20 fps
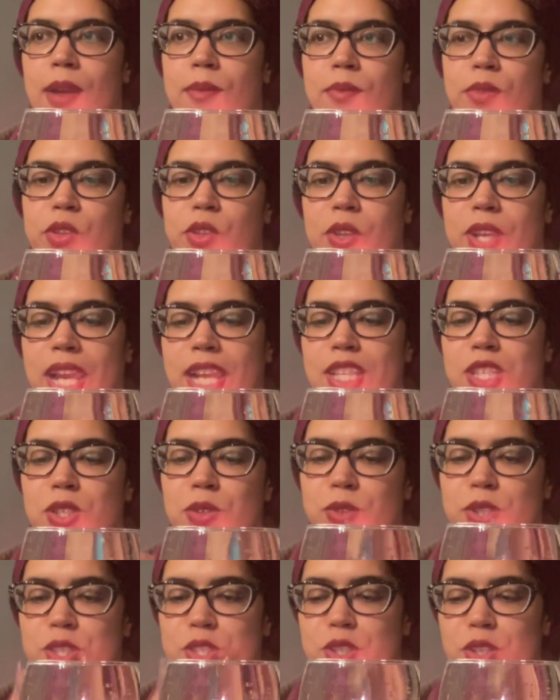you got
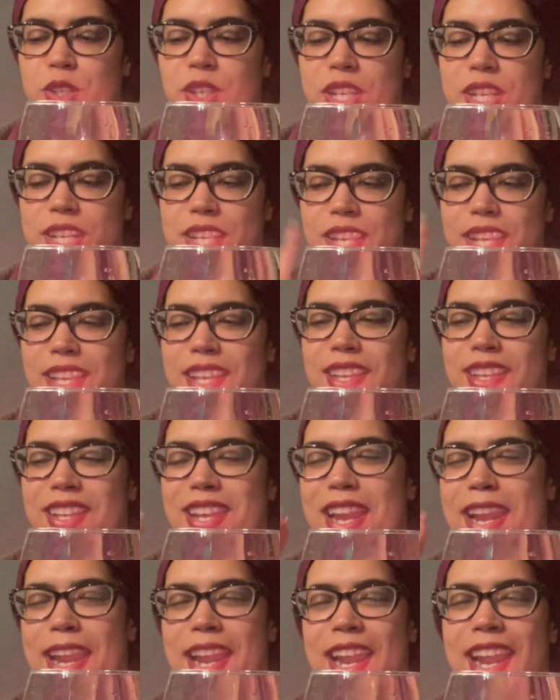to a certain
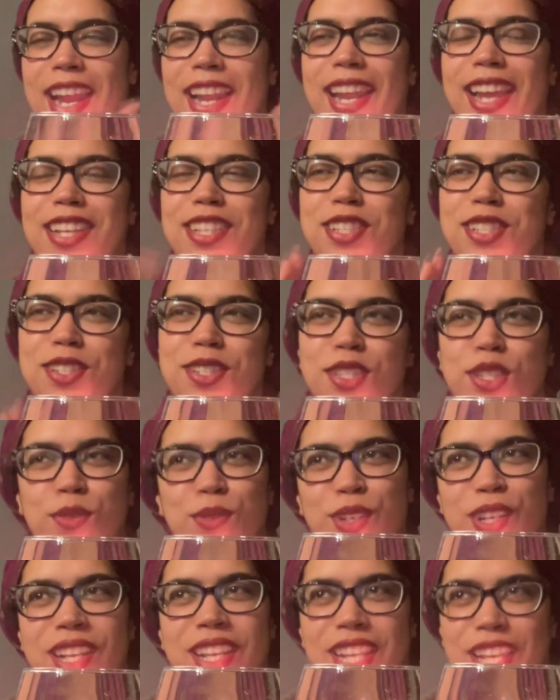and I like to use the
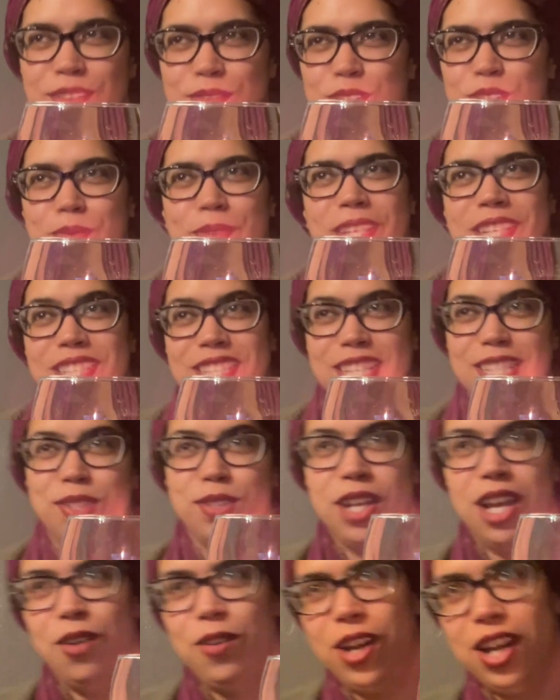word level because that's
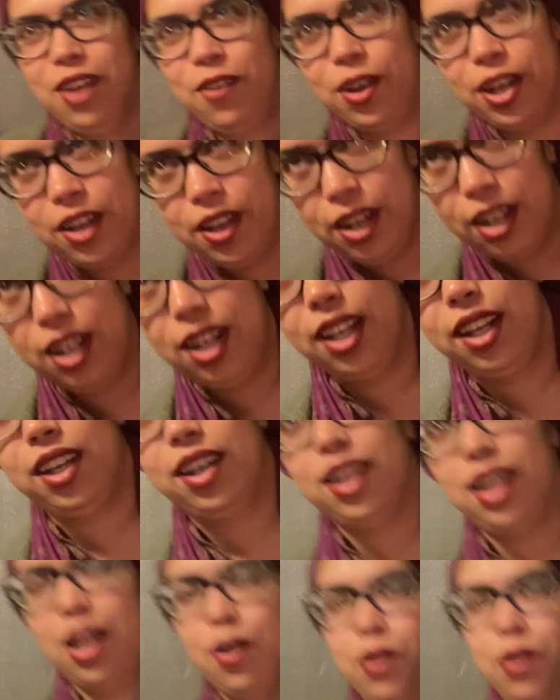how I kind of like how